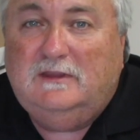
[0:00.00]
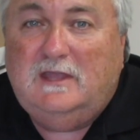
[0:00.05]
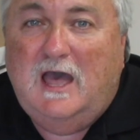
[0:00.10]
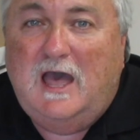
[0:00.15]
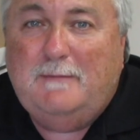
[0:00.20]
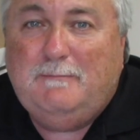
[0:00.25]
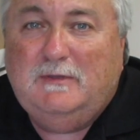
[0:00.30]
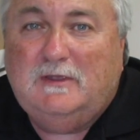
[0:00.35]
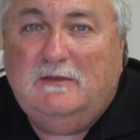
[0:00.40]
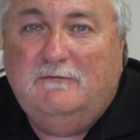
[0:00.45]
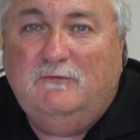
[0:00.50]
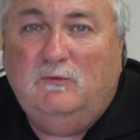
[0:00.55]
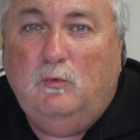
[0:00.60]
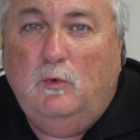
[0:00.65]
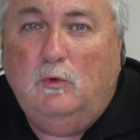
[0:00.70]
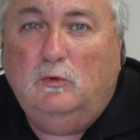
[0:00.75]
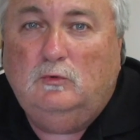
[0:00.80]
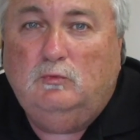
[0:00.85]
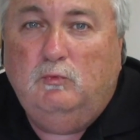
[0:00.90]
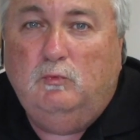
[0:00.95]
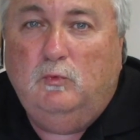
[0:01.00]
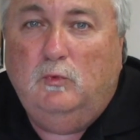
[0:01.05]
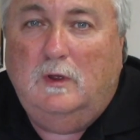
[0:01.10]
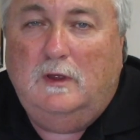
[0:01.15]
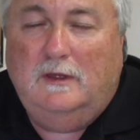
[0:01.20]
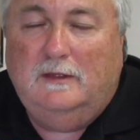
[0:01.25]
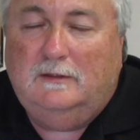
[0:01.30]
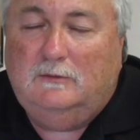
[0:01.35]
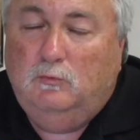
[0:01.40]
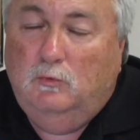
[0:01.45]
topic of World
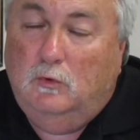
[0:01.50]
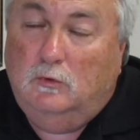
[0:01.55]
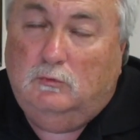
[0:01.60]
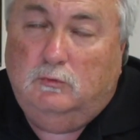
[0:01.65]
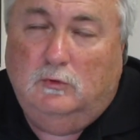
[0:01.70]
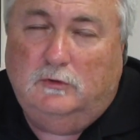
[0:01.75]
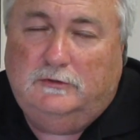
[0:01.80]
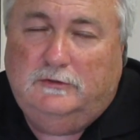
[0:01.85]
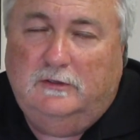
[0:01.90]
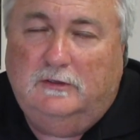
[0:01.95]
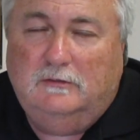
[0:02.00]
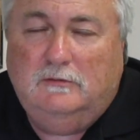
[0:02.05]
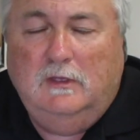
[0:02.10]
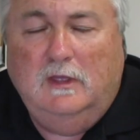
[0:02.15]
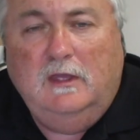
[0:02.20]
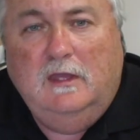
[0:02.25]
War II.